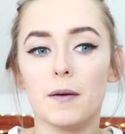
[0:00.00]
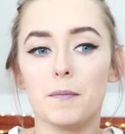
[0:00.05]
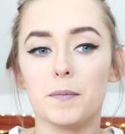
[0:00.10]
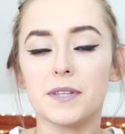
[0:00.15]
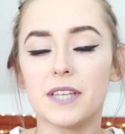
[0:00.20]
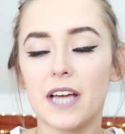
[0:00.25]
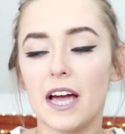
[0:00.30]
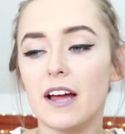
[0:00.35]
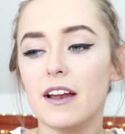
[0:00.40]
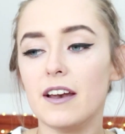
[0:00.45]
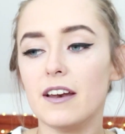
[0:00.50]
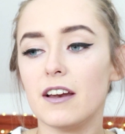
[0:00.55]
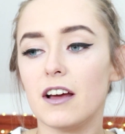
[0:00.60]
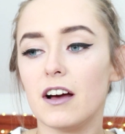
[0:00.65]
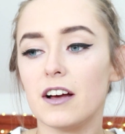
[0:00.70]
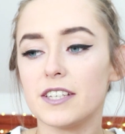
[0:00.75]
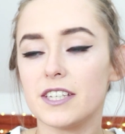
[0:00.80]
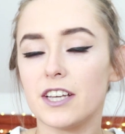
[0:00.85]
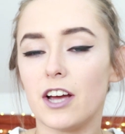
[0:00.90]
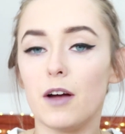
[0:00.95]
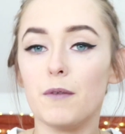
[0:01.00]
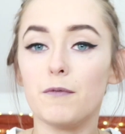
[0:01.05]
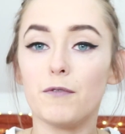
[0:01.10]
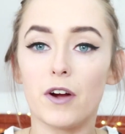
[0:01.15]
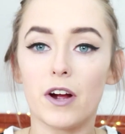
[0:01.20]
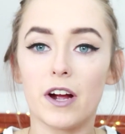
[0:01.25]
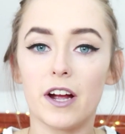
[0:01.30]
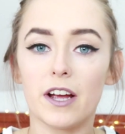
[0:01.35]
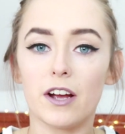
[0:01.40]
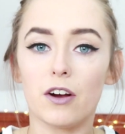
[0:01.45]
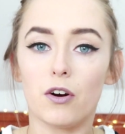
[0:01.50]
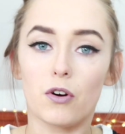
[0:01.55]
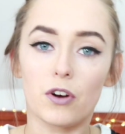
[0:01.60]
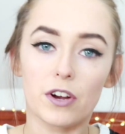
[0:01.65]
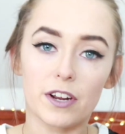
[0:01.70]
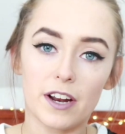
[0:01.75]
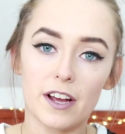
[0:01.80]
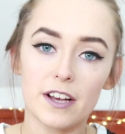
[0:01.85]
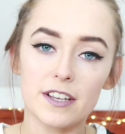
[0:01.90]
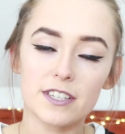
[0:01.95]
But then, see, I'm very
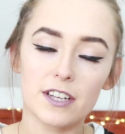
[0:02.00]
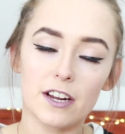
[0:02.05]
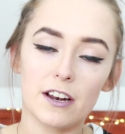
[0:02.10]
organised,